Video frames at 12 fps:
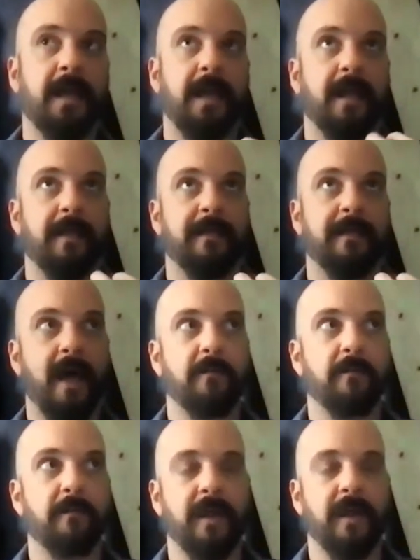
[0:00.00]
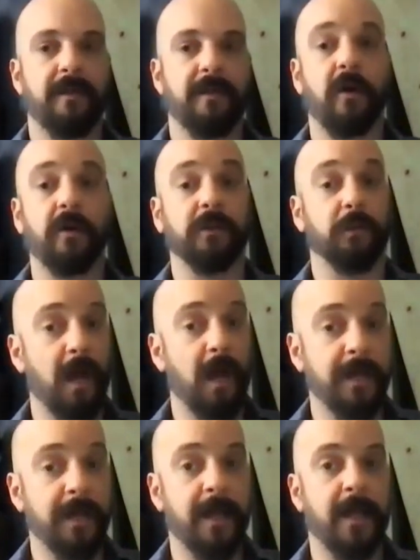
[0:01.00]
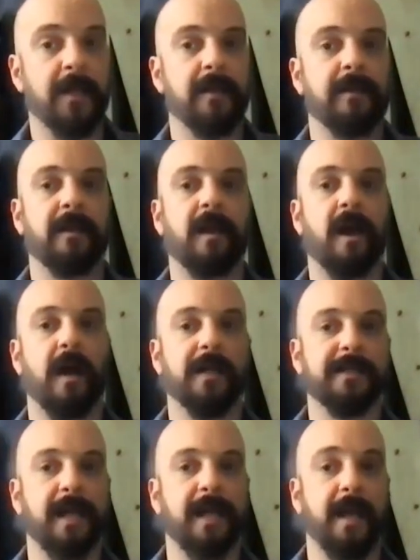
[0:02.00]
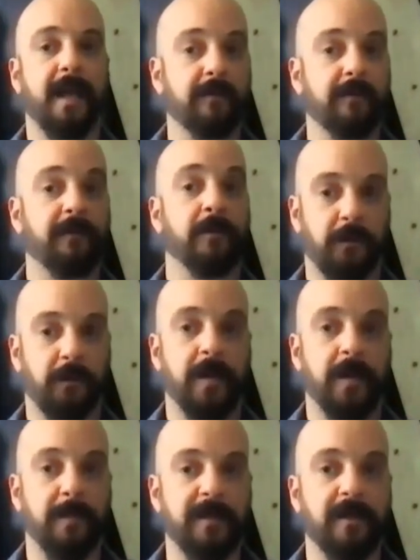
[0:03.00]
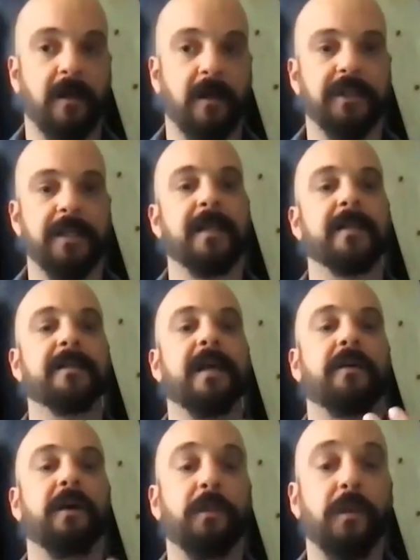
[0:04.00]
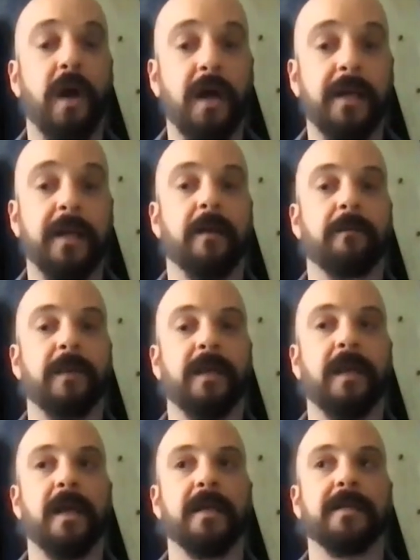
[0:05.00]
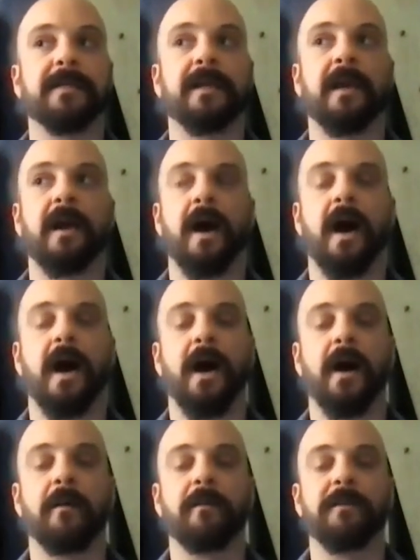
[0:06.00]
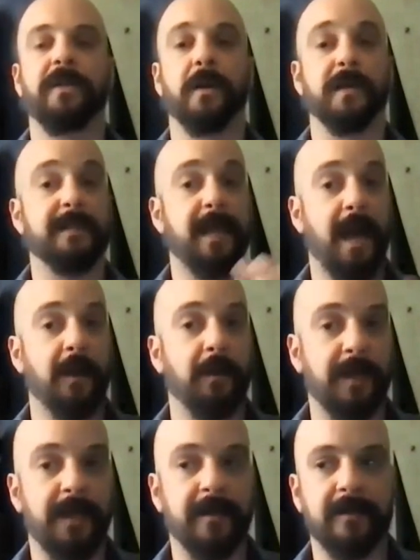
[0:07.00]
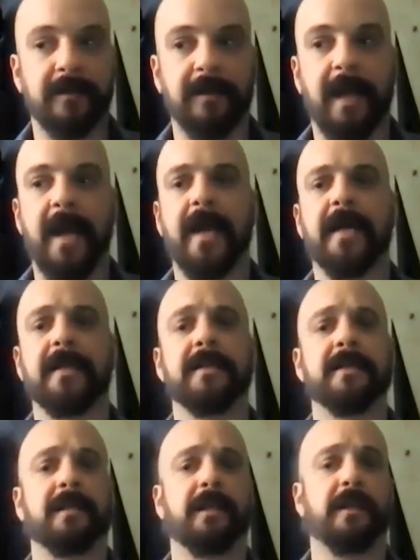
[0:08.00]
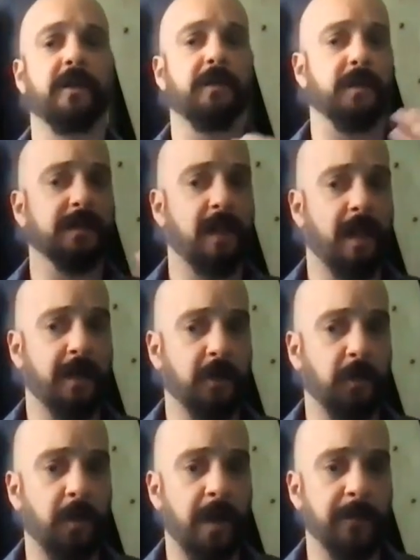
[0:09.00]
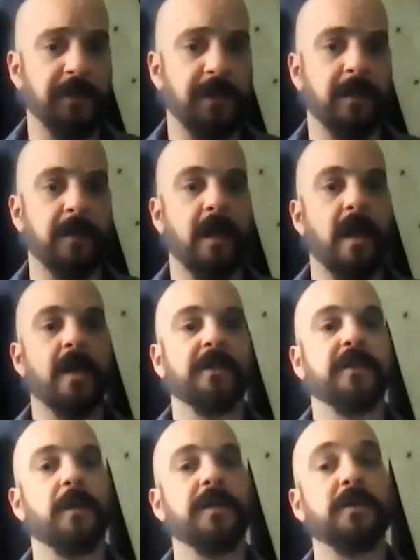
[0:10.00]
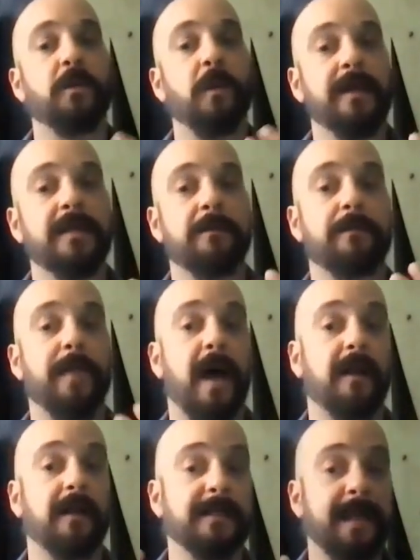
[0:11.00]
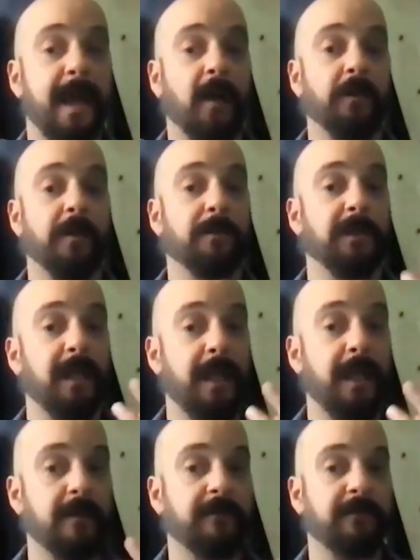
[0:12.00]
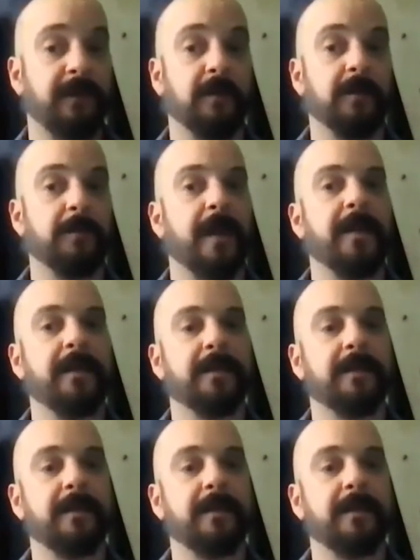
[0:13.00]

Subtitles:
in that myth called Aradia, the goddess Diana from Greek mythology sent down Aradia because there was tyranny in the land, there was a lot of corruption. So as a way to balance out the playing field by